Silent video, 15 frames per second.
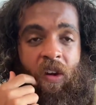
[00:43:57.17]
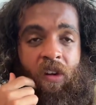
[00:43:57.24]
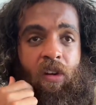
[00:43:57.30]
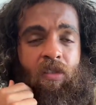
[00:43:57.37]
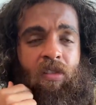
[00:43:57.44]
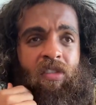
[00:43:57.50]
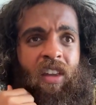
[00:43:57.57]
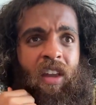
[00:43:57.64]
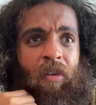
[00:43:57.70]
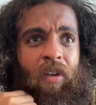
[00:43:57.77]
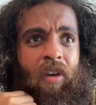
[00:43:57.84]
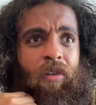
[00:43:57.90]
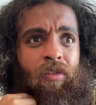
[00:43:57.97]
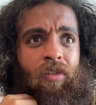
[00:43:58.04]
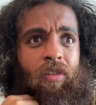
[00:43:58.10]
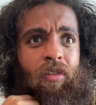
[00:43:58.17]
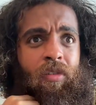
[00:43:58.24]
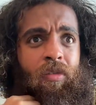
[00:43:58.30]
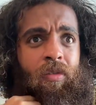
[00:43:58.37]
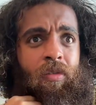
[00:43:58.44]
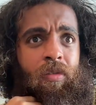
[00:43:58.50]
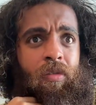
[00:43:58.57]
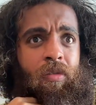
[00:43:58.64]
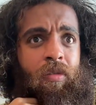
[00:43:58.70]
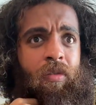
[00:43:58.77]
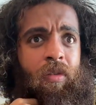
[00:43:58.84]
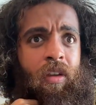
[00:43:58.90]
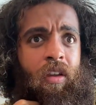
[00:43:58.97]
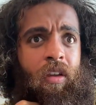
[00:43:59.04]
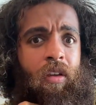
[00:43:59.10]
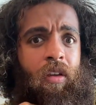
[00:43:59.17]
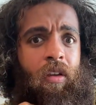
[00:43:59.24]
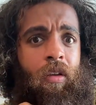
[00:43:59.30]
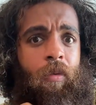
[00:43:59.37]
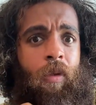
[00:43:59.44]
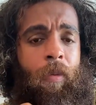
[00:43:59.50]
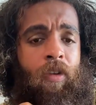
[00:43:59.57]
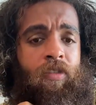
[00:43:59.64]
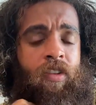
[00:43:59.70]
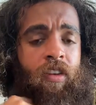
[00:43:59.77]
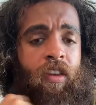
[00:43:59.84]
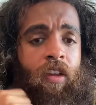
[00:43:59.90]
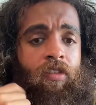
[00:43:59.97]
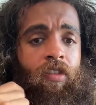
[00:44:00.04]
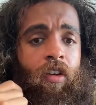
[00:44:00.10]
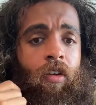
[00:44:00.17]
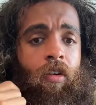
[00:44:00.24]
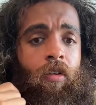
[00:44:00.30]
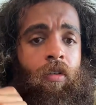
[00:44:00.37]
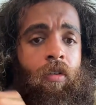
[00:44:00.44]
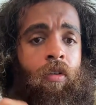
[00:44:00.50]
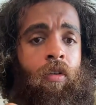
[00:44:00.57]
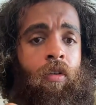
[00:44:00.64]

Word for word: There's a scale here too. Maybe I'll check that scale.